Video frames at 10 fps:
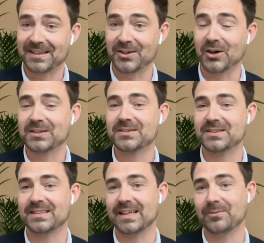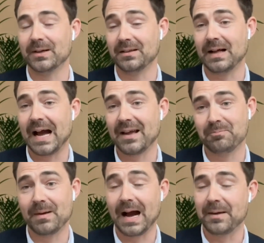the guts to say, well,
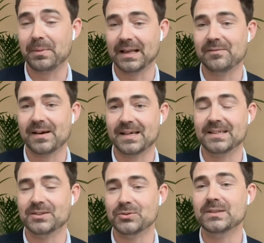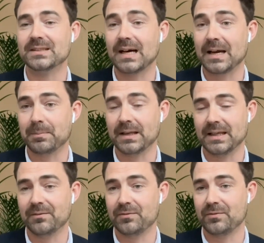I believe I can do it. I
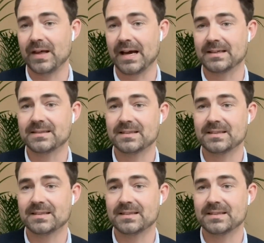believe that